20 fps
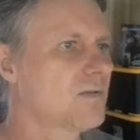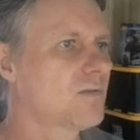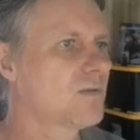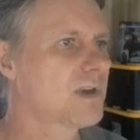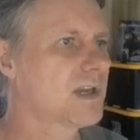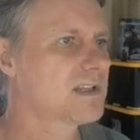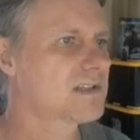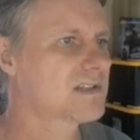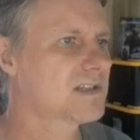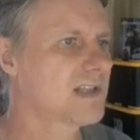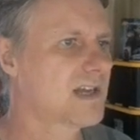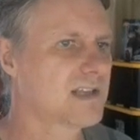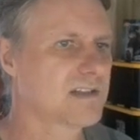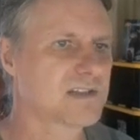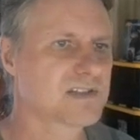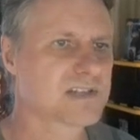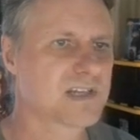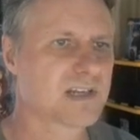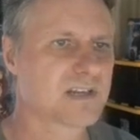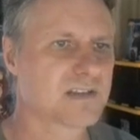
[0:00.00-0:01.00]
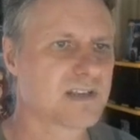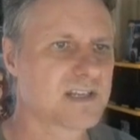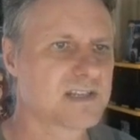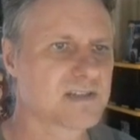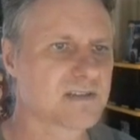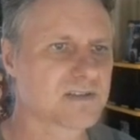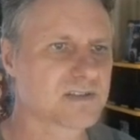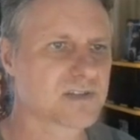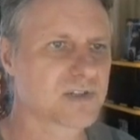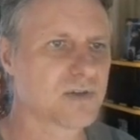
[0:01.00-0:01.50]
we'll get to that in a second. There's
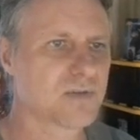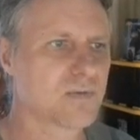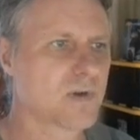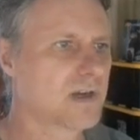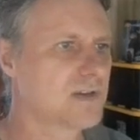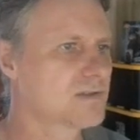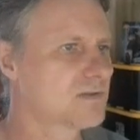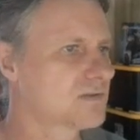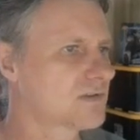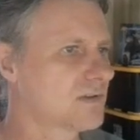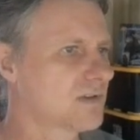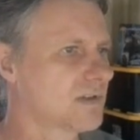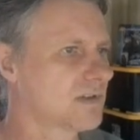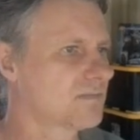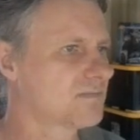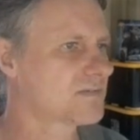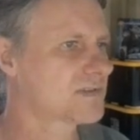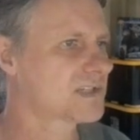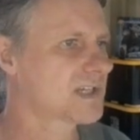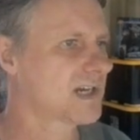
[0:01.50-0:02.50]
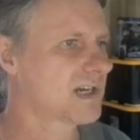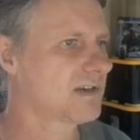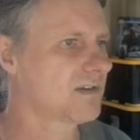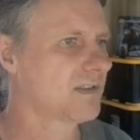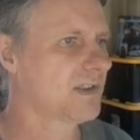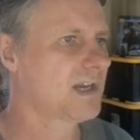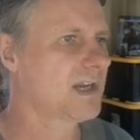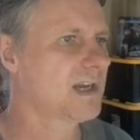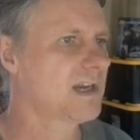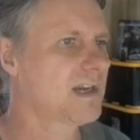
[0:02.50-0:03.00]
a $200 sale
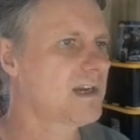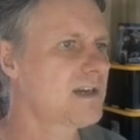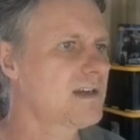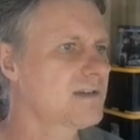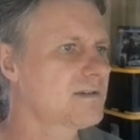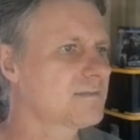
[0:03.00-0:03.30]
there,